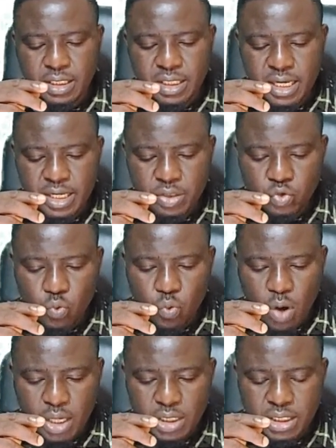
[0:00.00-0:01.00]
3 into
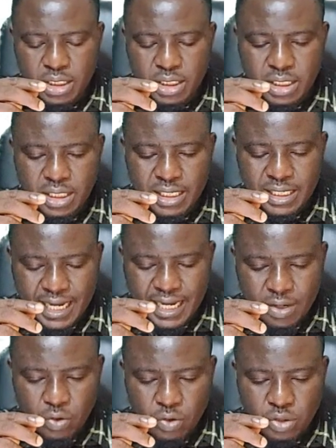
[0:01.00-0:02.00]
1, it
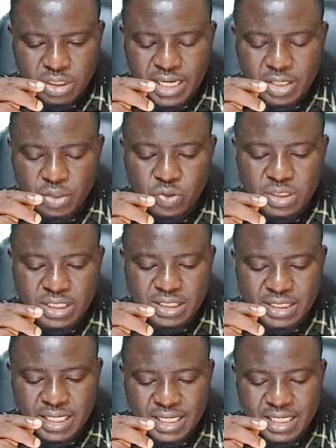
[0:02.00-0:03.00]
cannot. 3 into
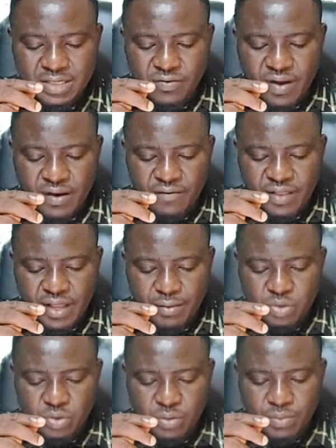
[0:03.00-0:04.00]
16 is 5
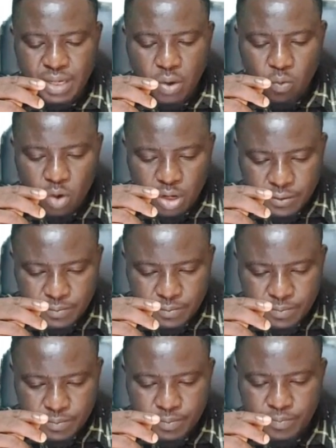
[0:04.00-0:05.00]
times remainder 1.
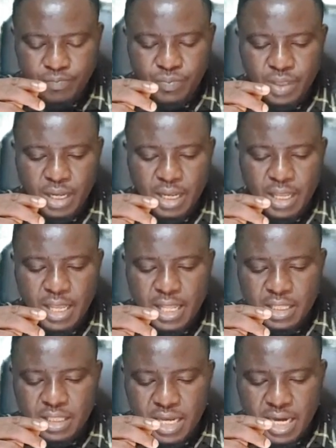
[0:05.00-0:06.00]

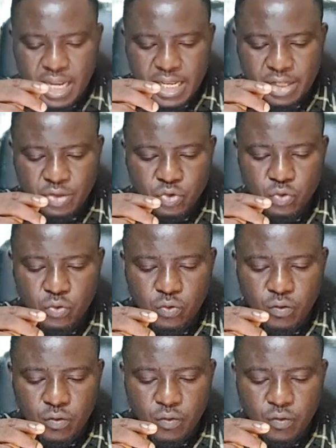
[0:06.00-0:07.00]
3
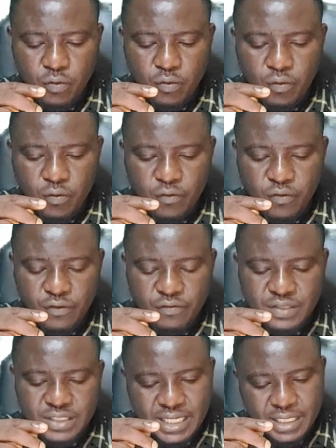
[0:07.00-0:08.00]
into
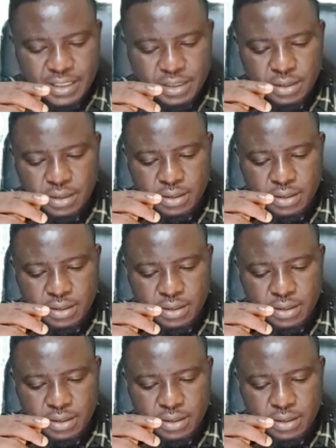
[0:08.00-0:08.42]
15